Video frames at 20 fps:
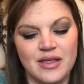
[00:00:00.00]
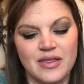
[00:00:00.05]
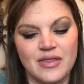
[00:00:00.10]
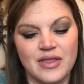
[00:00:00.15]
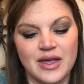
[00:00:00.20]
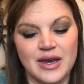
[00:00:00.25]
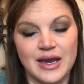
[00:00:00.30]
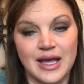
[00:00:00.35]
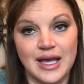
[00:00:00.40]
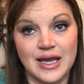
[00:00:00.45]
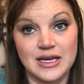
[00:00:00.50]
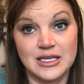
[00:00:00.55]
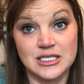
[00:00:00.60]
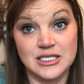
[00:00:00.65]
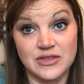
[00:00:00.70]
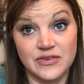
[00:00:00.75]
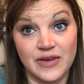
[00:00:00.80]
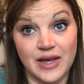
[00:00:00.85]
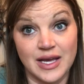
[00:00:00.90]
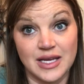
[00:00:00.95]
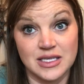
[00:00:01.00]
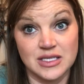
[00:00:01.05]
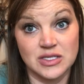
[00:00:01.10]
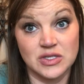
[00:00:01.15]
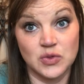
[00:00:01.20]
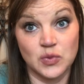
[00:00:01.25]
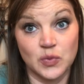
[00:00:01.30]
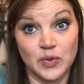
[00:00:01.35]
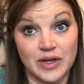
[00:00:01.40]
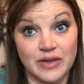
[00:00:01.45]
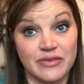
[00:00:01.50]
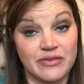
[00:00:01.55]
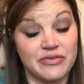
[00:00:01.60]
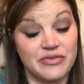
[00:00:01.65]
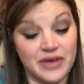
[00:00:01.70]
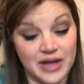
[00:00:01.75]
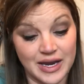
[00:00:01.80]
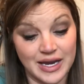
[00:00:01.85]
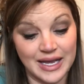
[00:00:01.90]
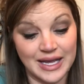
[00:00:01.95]
The Nana's face went
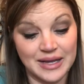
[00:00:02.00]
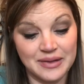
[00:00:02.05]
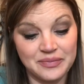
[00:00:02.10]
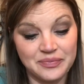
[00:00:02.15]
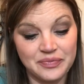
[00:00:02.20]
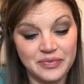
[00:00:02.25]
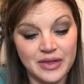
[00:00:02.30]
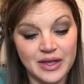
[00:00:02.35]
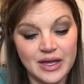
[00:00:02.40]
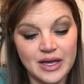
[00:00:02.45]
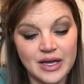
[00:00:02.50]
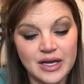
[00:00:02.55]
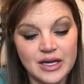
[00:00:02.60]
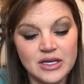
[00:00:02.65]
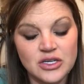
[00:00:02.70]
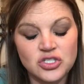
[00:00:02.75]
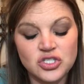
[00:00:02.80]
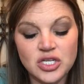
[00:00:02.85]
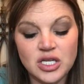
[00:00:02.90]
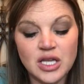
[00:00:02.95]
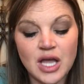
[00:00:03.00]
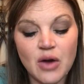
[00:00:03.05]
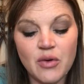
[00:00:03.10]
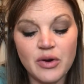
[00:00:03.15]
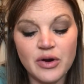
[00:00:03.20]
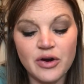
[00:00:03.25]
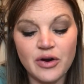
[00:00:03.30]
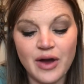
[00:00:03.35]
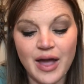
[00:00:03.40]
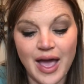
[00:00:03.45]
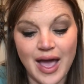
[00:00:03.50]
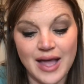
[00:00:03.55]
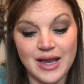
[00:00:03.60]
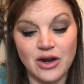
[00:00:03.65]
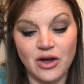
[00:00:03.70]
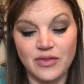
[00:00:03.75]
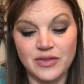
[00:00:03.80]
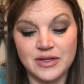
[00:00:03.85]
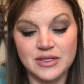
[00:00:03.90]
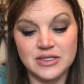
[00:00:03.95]
funny. She lowered her head
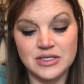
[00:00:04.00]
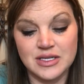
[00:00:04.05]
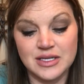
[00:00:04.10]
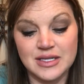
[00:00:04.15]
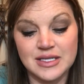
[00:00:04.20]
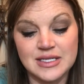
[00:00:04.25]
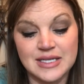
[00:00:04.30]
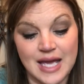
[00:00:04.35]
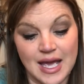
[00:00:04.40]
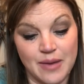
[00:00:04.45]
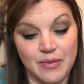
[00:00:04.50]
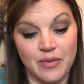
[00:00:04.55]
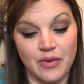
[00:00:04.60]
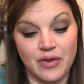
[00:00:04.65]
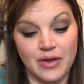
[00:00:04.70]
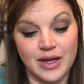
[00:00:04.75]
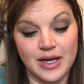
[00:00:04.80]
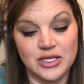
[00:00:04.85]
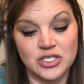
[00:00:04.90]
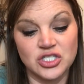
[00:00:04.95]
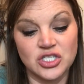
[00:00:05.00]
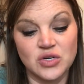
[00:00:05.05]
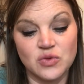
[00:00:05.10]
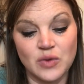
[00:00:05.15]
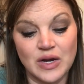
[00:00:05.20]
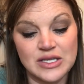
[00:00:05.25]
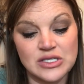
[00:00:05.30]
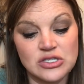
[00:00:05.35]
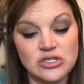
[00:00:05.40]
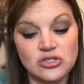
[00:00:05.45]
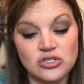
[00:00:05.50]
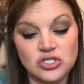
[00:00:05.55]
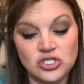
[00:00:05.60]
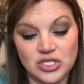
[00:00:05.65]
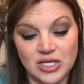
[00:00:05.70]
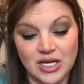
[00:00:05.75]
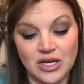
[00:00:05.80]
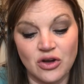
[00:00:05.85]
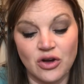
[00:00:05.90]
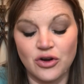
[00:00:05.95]
to the table and she rested her
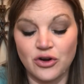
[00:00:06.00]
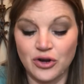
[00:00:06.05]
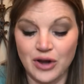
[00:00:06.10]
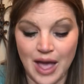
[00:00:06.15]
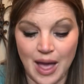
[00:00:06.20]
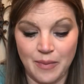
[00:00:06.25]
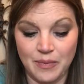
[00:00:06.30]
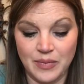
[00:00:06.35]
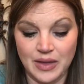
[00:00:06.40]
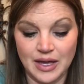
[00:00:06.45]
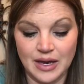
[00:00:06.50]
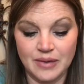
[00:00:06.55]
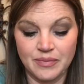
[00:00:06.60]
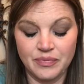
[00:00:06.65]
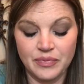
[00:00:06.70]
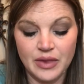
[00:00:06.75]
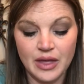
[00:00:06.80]
cheek on her napkin.